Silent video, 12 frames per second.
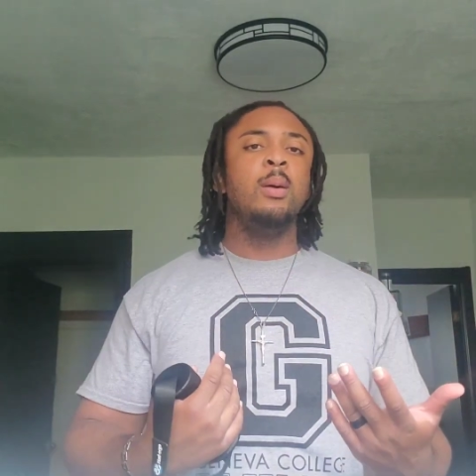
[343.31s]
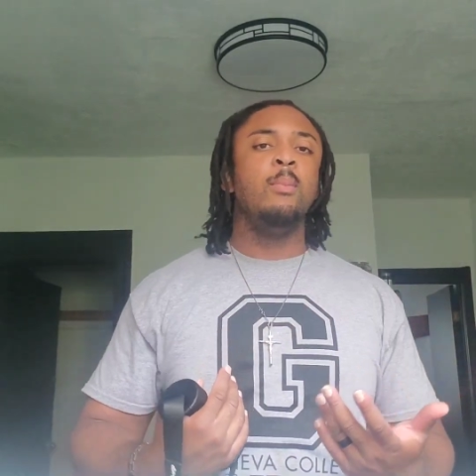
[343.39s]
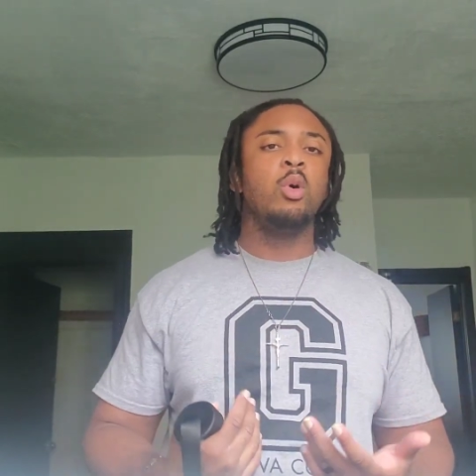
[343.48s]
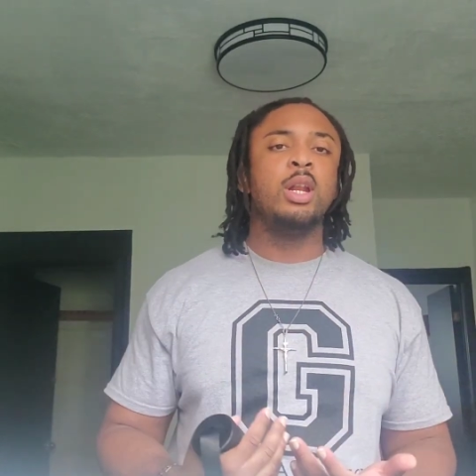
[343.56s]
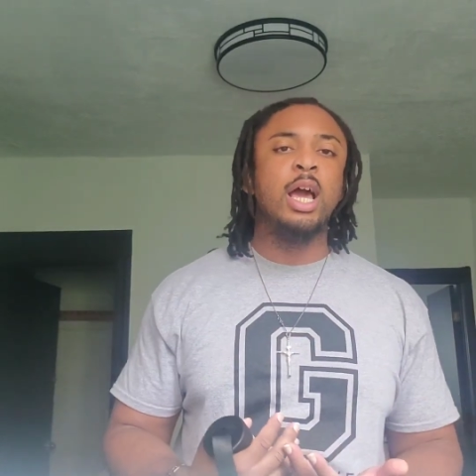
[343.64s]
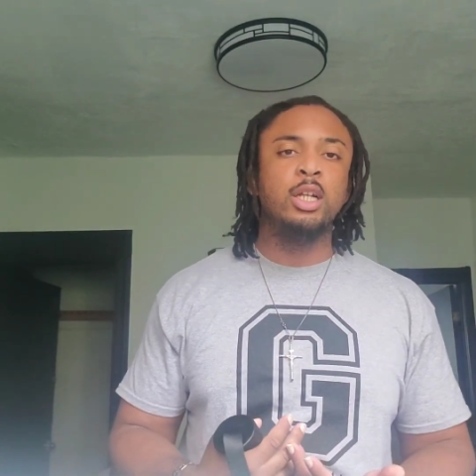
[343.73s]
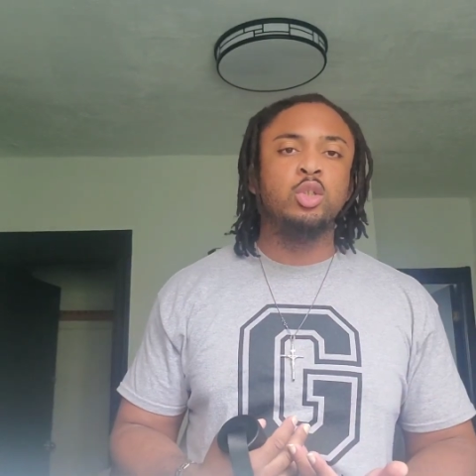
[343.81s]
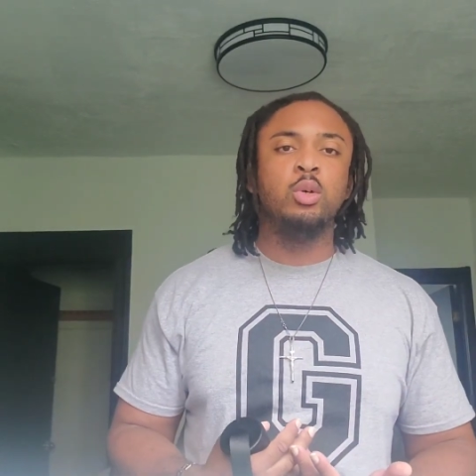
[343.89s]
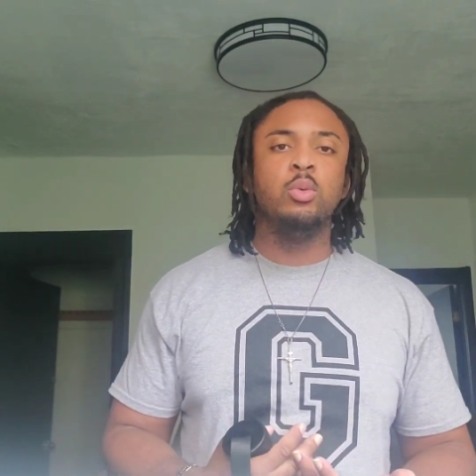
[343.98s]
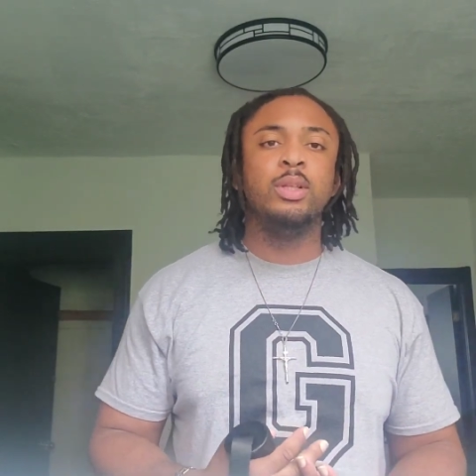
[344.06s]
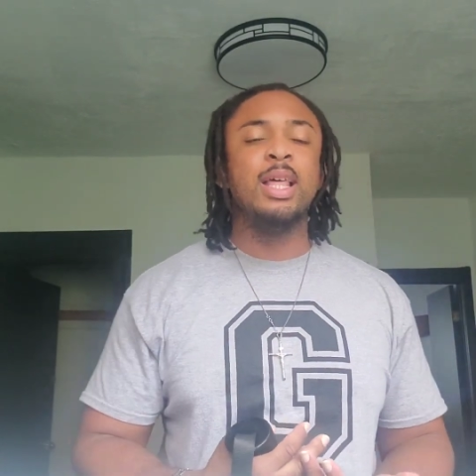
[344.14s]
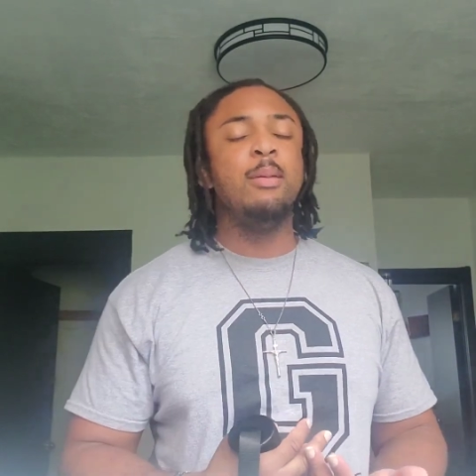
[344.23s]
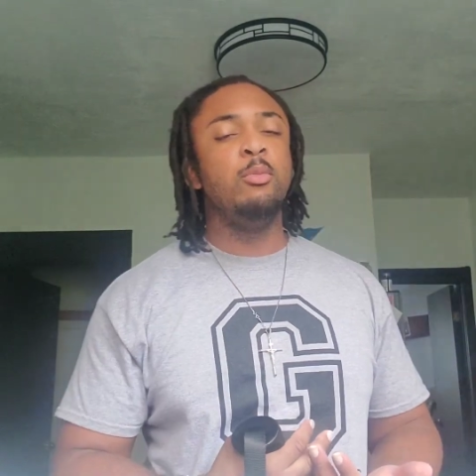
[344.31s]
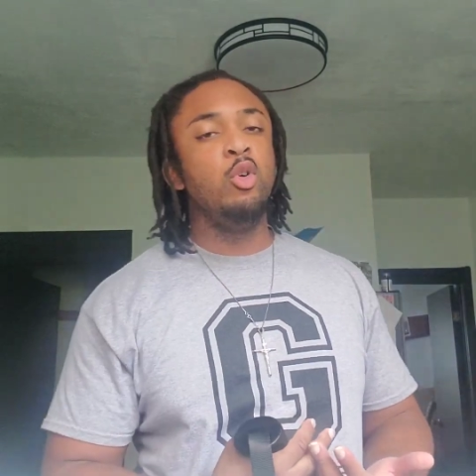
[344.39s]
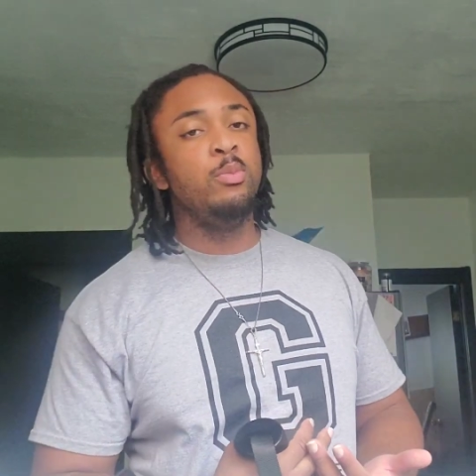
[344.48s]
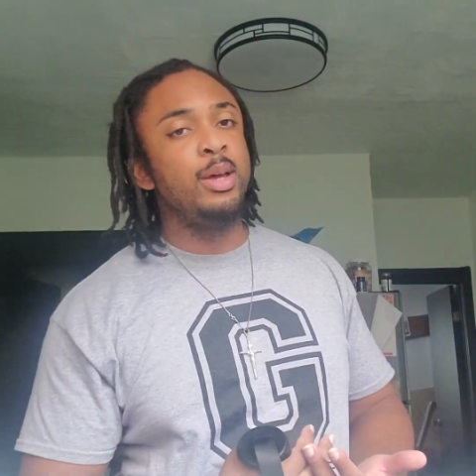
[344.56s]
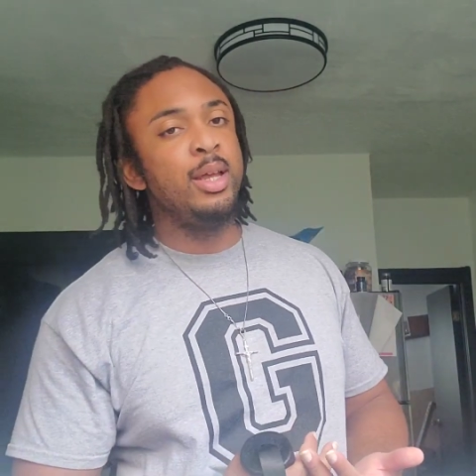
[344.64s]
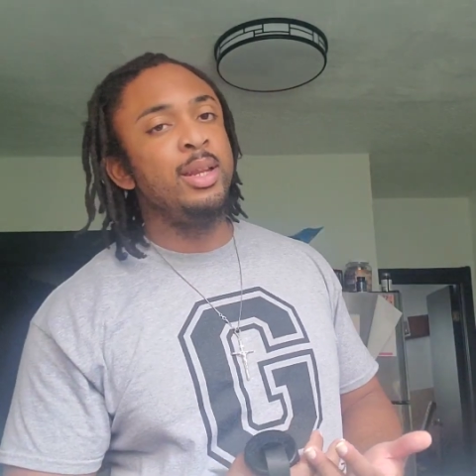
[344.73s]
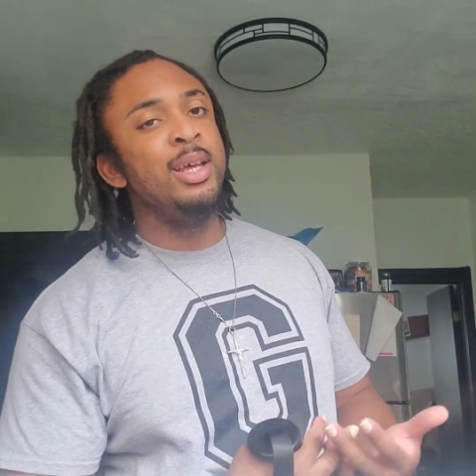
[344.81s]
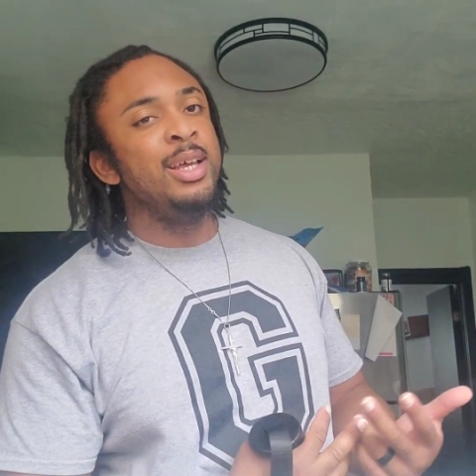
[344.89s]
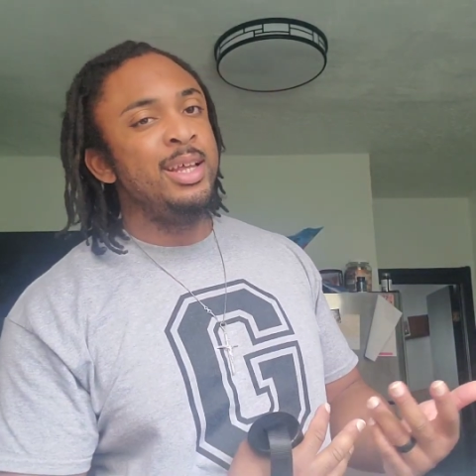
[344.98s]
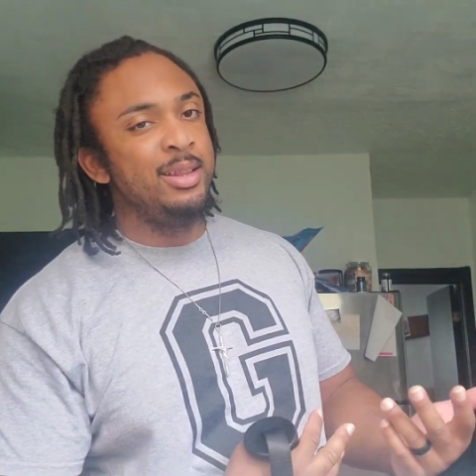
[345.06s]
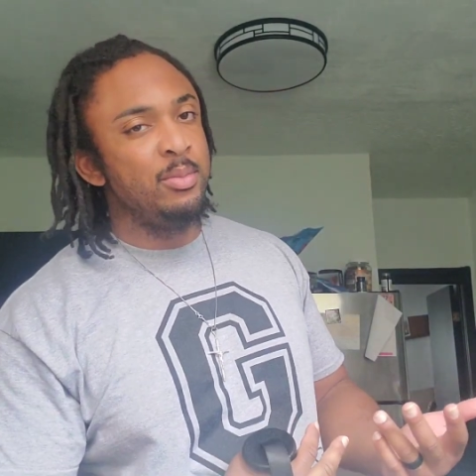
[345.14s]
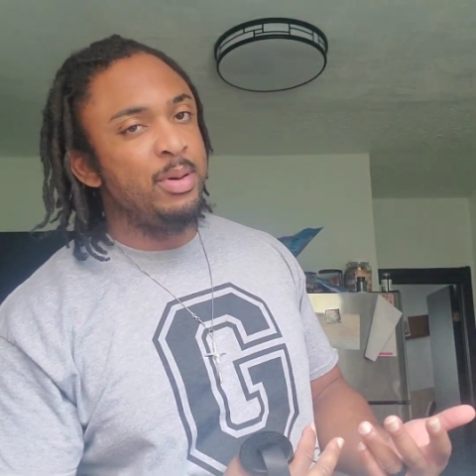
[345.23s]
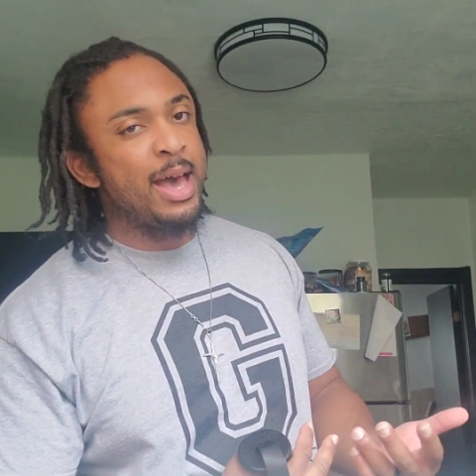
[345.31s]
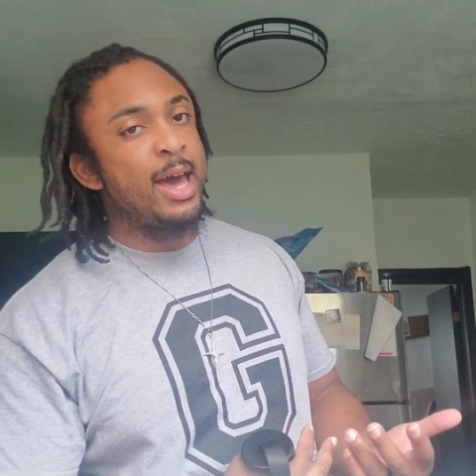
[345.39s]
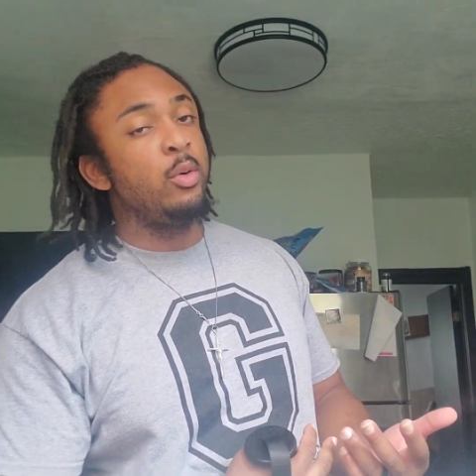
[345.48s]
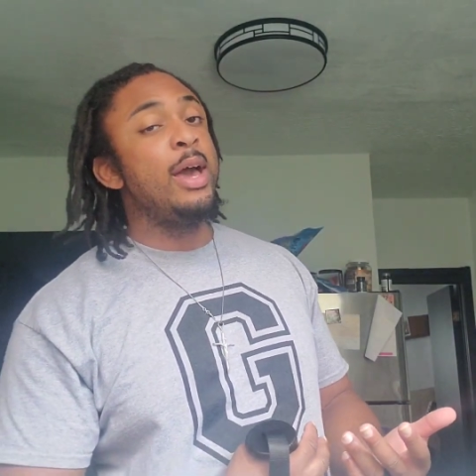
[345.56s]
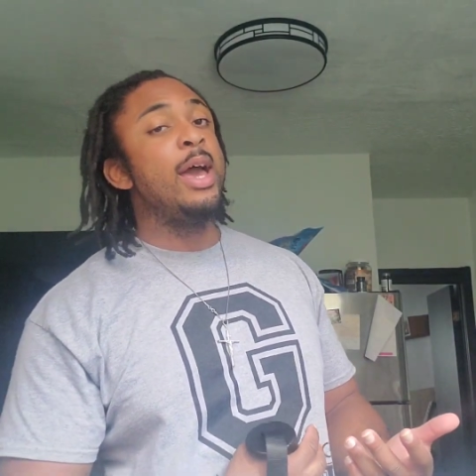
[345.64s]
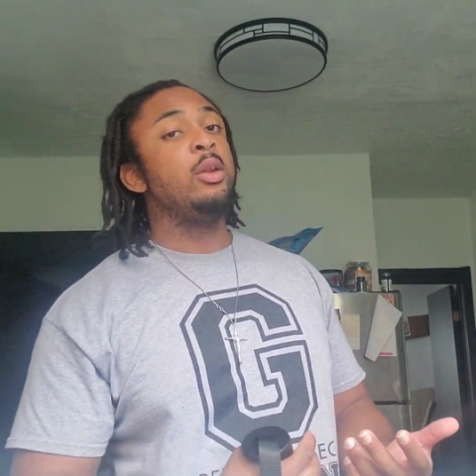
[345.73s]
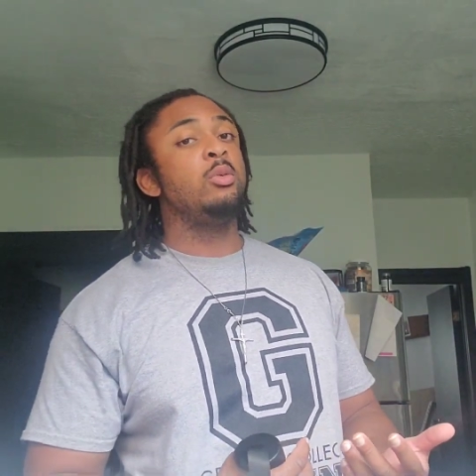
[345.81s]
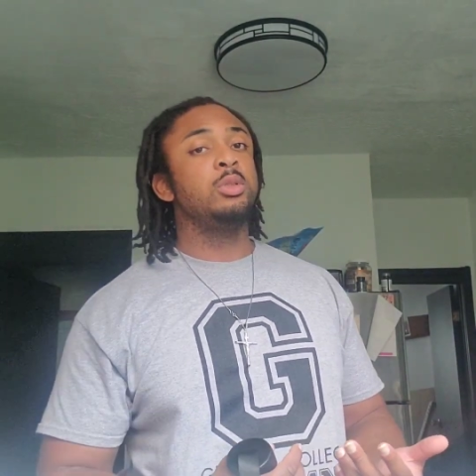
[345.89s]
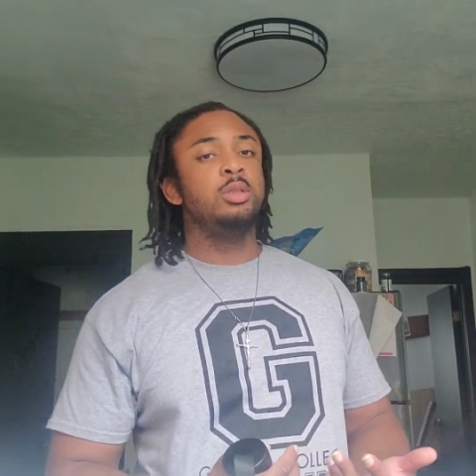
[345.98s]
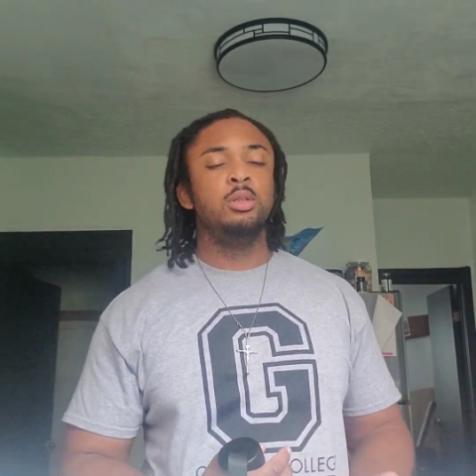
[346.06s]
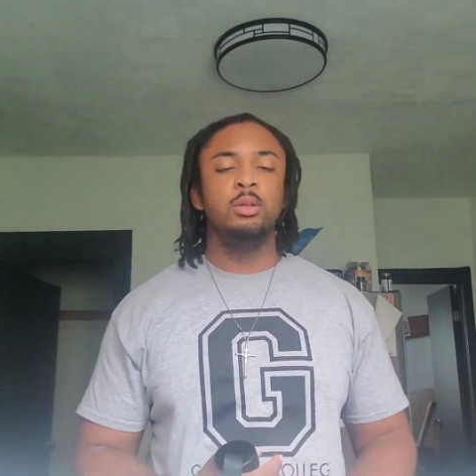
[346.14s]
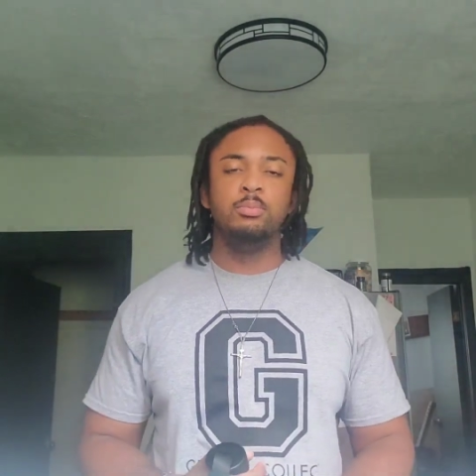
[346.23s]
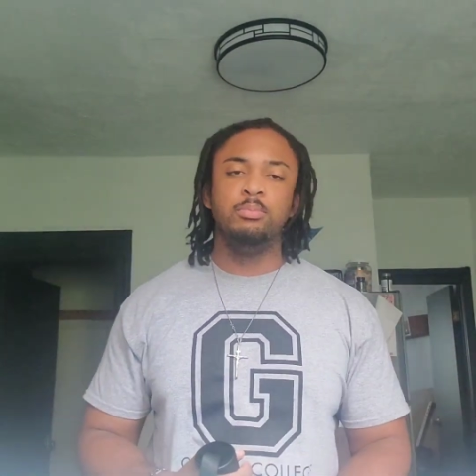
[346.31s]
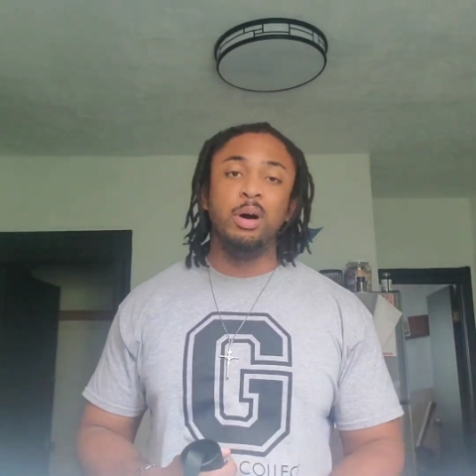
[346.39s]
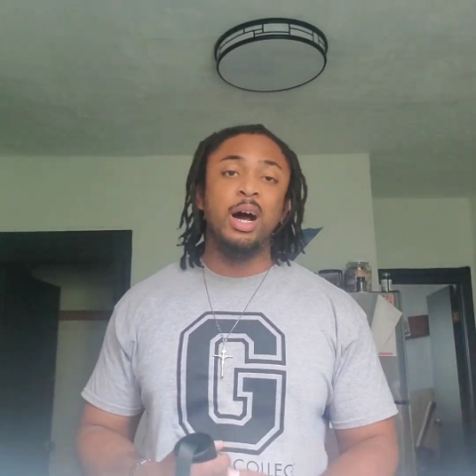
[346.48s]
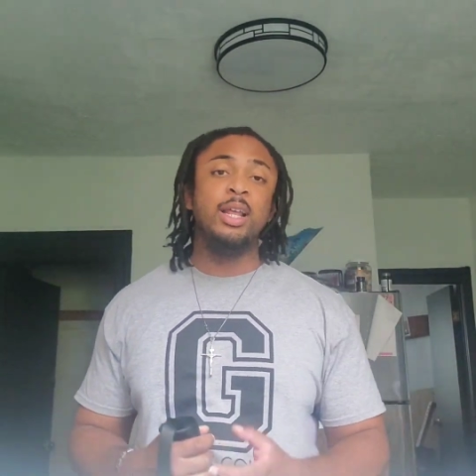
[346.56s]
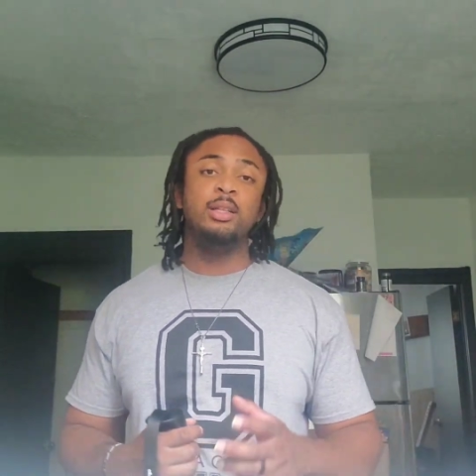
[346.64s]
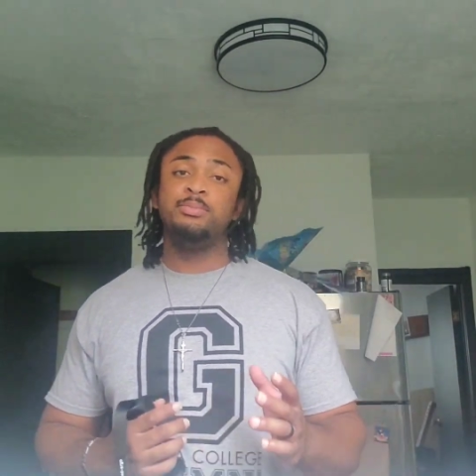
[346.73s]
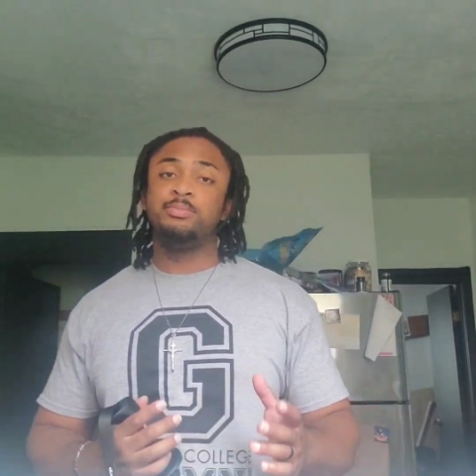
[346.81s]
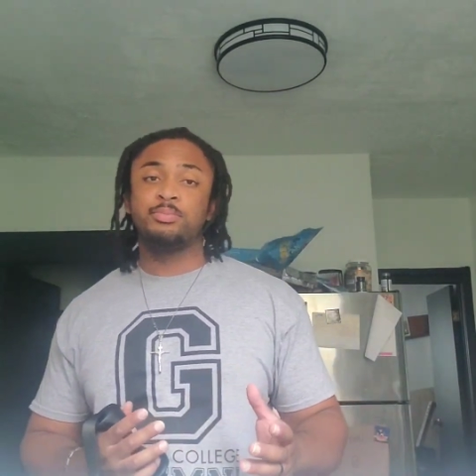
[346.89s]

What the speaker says: more natural with that movement than paddle handles. But